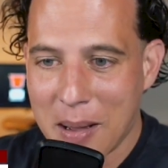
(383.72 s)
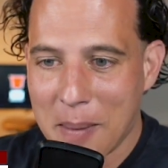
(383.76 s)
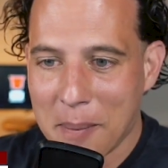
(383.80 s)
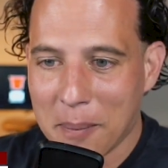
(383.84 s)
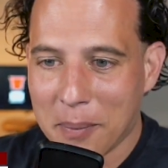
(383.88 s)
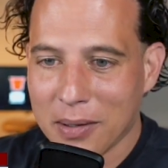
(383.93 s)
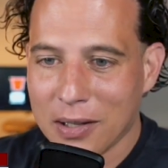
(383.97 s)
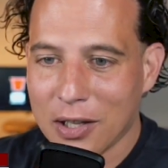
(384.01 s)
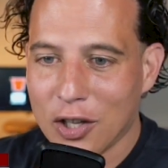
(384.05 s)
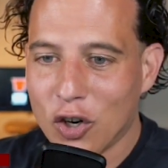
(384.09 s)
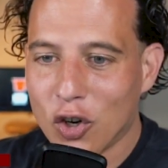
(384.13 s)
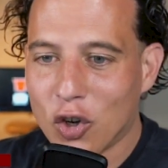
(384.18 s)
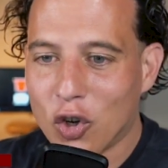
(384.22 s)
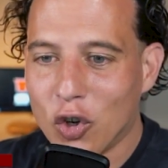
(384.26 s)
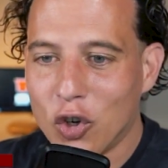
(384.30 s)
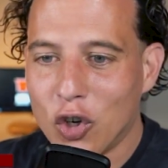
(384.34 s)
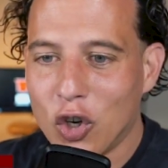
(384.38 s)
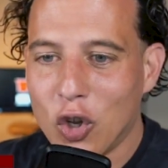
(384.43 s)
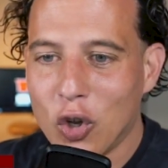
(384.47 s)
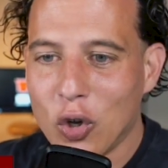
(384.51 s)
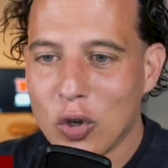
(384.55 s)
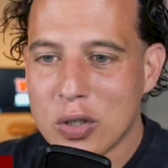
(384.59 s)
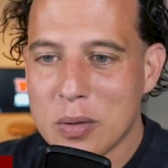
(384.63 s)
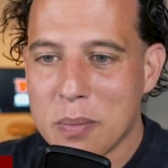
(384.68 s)
Political
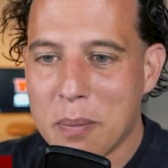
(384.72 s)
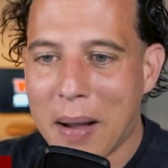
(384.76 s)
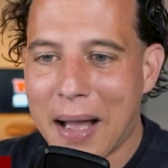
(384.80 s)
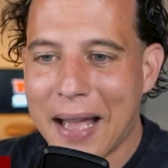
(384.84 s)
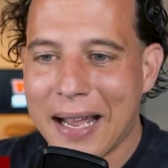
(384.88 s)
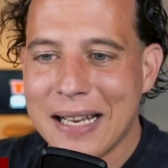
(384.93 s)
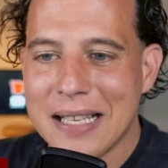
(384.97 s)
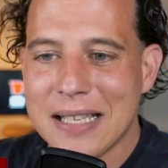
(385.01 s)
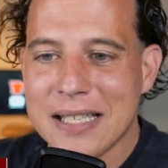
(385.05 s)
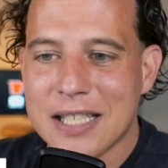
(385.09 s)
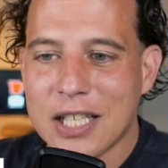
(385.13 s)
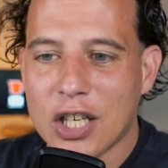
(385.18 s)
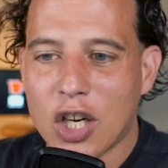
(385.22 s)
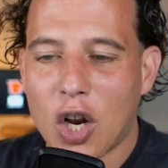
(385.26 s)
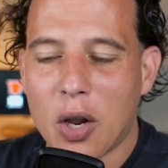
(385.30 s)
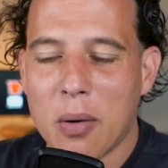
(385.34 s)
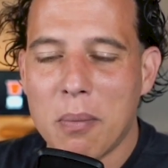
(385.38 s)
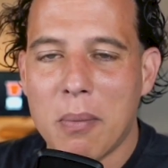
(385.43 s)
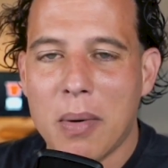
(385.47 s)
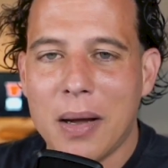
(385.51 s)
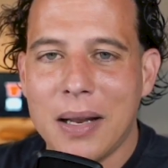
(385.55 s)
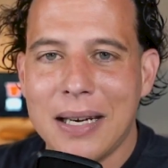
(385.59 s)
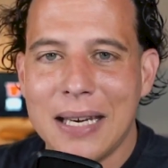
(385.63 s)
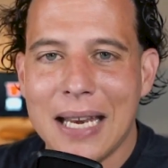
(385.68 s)
news, Biden said
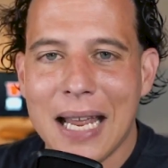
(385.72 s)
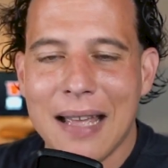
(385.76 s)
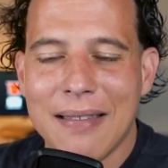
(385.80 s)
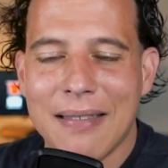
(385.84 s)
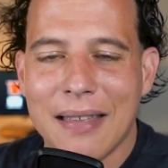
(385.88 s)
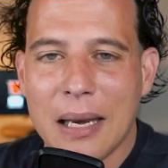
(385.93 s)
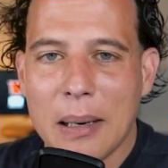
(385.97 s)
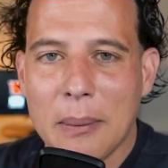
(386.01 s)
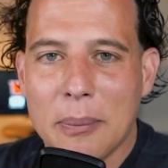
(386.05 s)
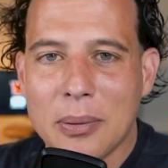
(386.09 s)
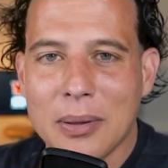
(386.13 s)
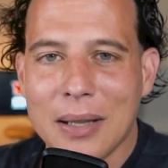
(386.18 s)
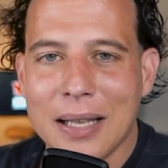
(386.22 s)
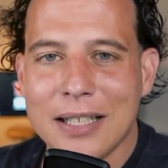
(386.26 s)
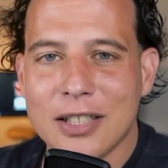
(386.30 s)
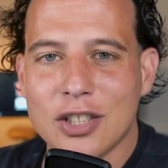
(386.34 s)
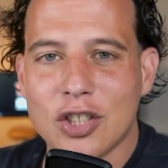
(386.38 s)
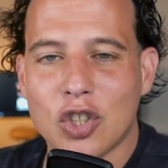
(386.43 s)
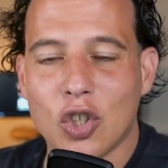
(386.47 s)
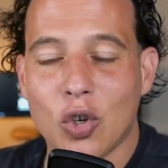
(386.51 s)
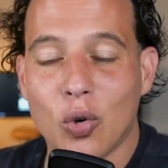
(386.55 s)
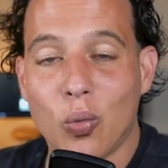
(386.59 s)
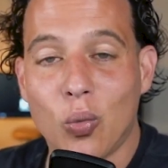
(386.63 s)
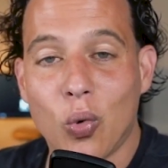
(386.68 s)
on Monday that he
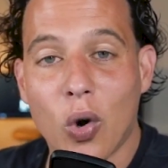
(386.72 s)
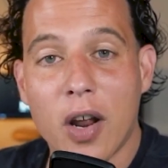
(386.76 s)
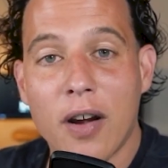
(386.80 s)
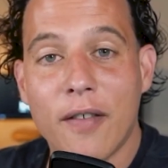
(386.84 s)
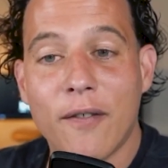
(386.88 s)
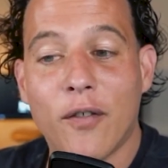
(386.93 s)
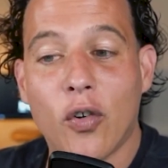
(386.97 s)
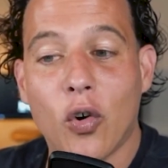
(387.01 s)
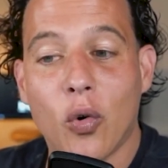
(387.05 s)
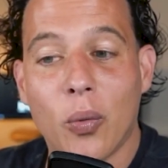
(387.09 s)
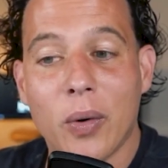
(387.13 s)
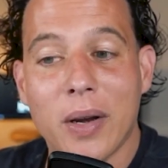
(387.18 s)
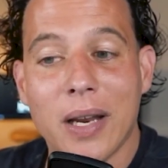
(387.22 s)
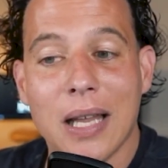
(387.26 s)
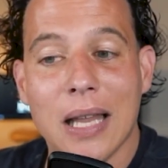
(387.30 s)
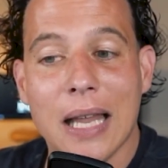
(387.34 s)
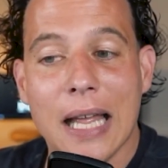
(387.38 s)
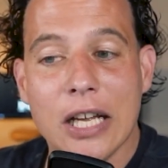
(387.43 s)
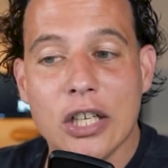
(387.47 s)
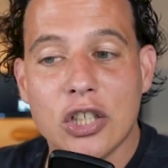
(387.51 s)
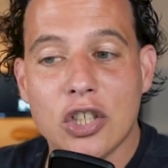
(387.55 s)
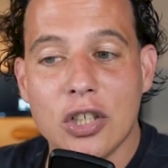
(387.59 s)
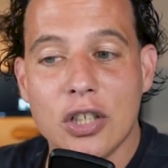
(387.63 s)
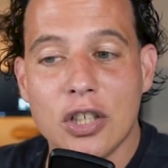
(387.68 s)
plans to run for
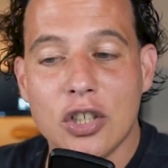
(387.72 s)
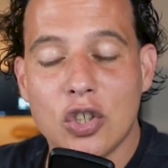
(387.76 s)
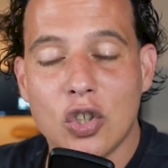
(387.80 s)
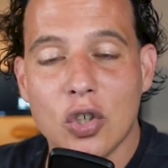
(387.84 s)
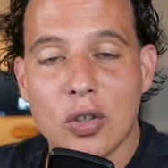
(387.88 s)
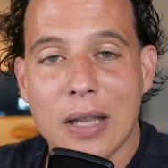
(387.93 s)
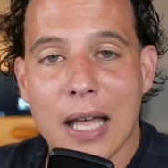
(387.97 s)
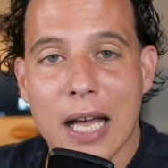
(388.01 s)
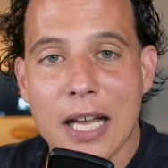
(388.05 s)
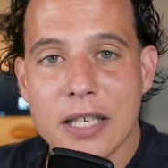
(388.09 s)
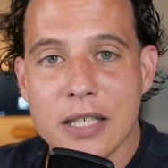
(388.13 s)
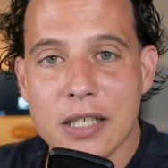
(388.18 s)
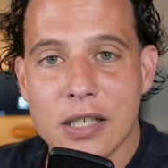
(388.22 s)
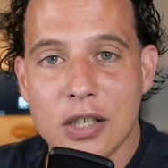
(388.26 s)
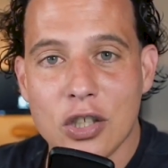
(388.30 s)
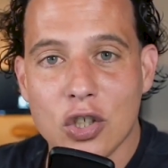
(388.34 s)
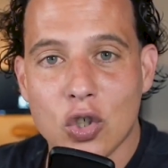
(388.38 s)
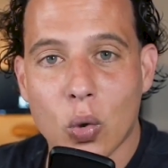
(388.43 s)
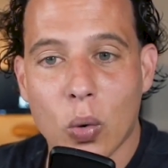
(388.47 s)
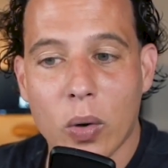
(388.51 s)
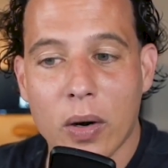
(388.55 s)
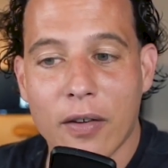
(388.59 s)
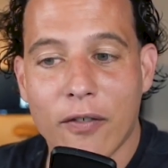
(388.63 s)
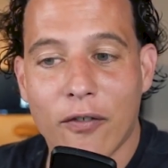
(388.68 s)
re-election in
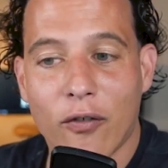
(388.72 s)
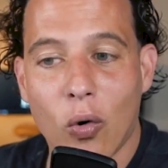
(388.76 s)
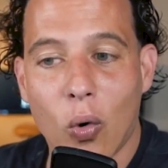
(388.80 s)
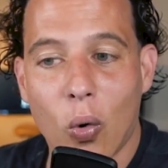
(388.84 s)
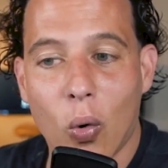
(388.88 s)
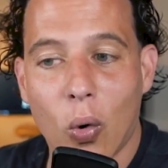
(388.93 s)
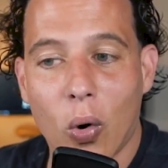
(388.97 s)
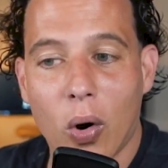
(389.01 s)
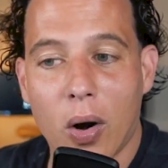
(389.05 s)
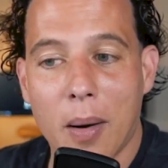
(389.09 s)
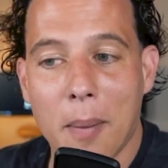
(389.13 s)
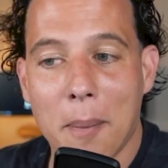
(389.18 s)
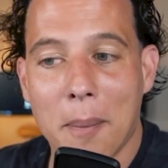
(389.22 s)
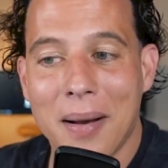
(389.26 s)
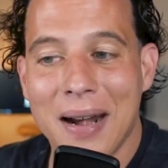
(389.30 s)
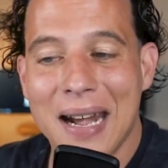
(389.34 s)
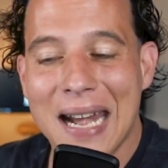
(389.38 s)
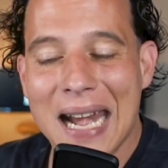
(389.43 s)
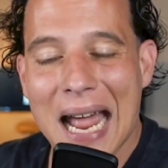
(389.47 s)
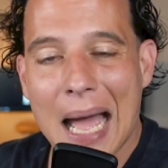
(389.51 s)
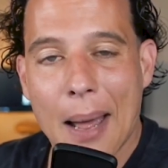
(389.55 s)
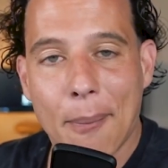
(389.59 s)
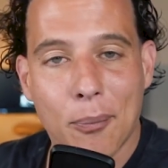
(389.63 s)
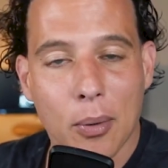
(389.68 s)
2024, but
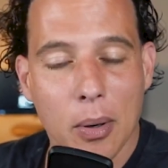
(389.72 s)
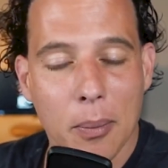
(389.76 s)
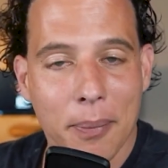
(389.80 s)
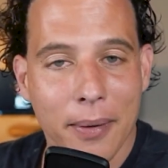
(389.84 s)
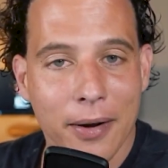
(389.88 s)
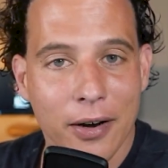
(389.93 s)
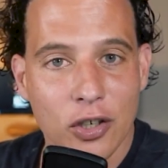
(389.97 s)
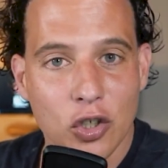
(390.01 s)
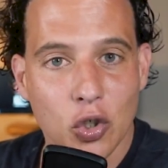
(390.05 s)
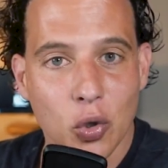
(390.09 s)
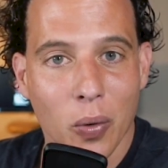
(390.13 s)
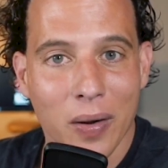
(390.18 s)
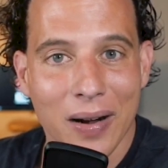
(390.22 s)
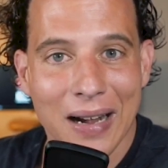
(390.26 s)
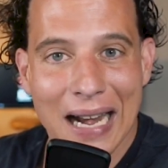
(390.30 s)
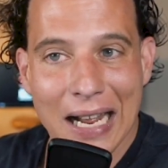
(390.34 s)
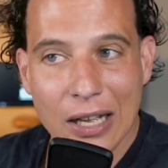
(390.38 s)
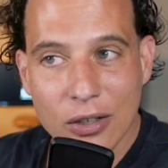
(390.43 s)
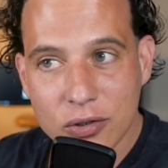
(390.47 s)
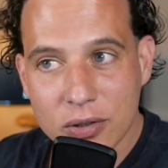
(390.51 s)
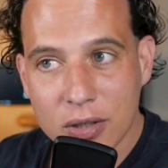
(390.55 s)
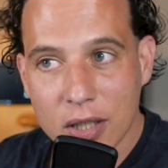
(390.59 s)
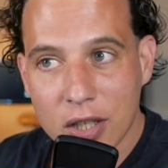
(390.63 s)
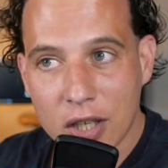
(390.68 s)
not prepared to
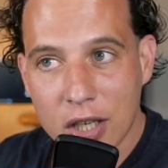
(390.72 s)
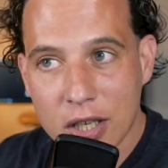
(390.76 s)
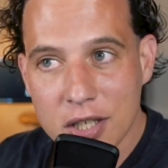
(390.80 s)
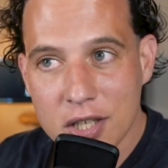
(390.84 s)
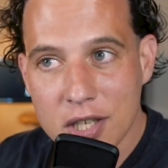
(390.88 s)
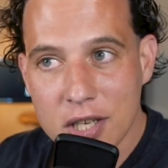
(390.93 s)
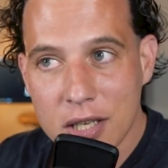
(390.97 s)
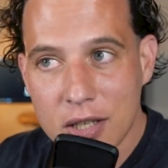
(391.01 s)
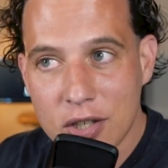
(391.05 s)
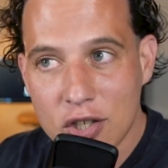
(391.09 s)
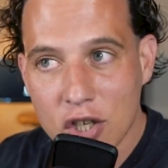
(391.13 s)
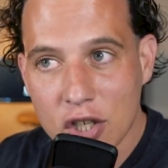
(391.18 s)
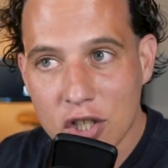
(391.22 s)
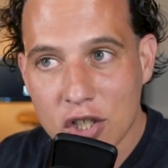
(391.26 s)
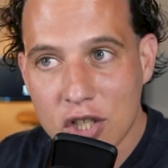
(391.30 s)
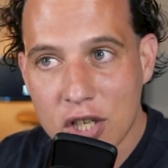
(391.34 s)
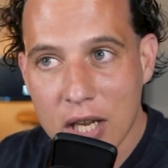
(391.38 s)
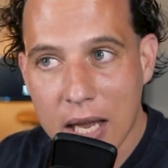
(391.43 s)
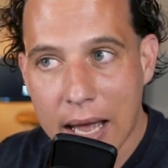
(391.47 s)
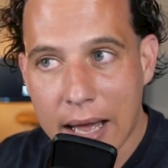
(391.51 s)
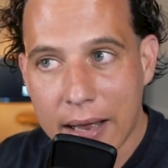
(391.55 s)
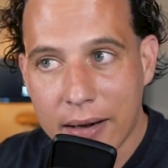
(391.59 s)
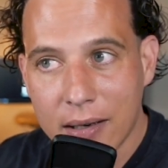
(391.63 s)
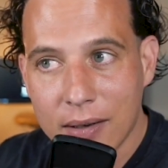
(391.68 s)
announce it just
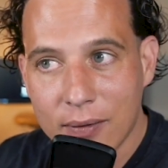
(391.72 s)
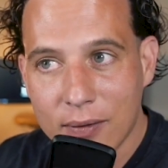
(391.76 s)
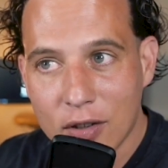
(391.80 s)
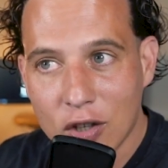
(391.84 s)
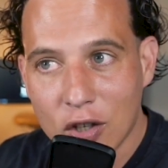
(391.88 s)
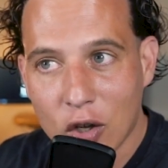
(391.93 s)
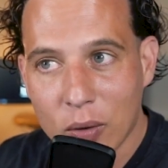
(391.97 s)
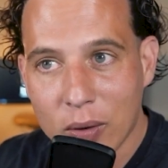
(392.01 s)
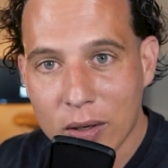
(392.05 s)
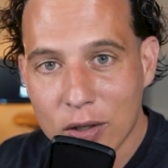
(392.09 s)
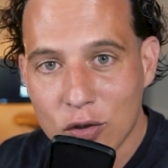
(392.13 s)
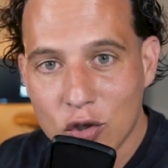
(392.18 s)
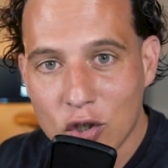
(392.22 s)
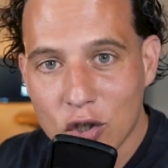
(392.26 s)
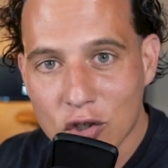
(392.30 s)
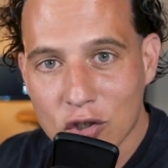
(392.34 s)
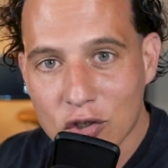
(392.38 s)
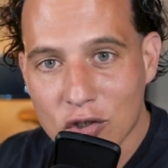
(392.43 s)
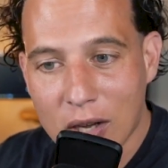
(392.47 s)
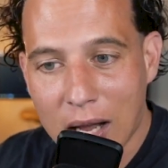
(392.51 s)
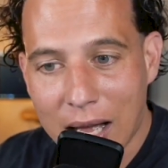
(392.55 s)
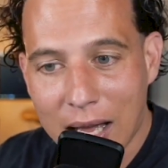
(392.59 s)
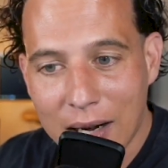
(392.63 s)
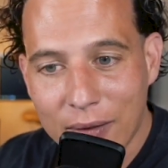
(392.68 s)
yet, even though he
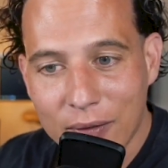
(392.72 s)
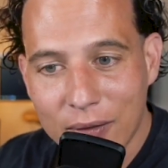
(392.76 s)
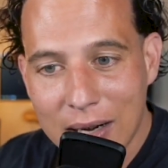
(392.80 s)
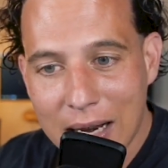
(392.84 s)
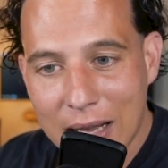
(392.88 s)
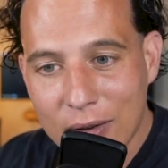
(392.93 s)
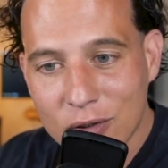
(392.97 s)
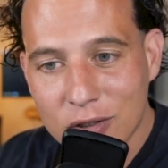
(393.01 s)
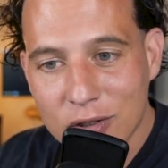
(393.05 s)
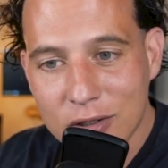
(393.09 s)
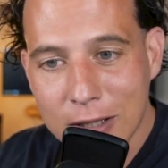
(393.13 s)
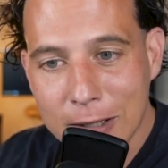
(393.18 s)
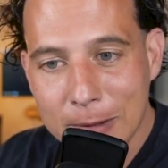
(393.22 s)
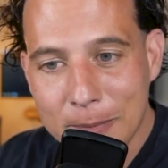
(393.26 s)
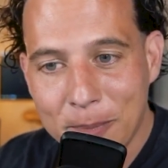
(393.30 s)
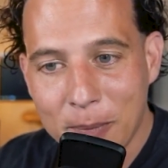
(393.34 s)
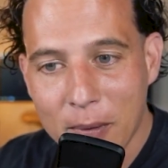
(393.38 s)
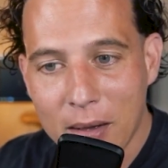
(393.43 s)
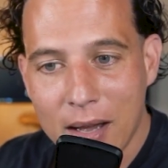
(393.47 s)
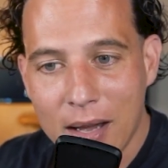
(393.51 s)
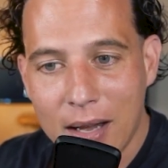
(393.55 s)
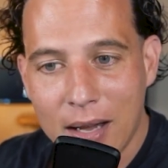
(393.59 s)
just kind of announced it.